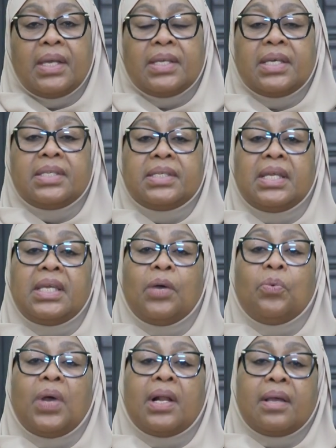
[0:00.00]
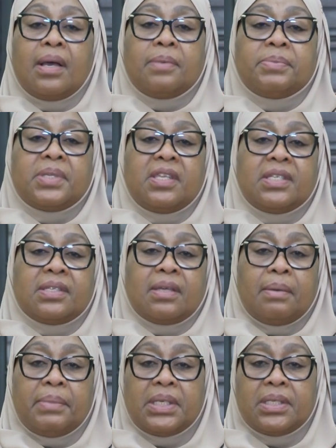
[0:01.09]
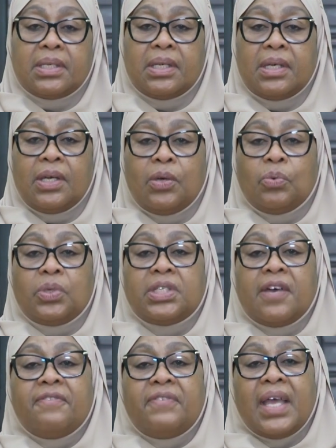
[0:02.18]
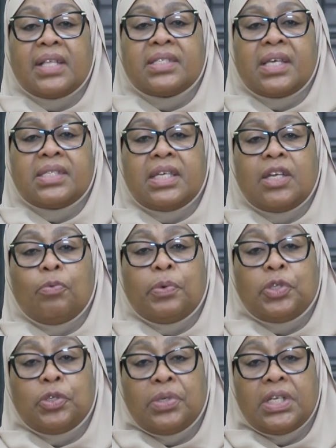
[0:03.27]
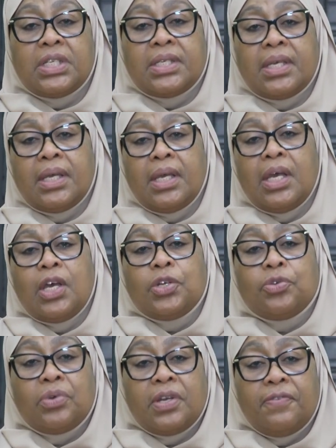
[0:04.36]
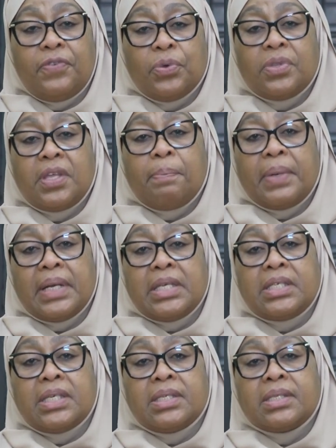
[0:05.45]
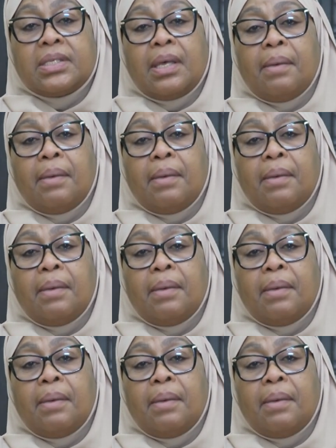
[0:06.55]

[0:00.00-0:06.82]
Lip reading: Tanzania welcomes this summit, which avails us an opportunity to review the pledges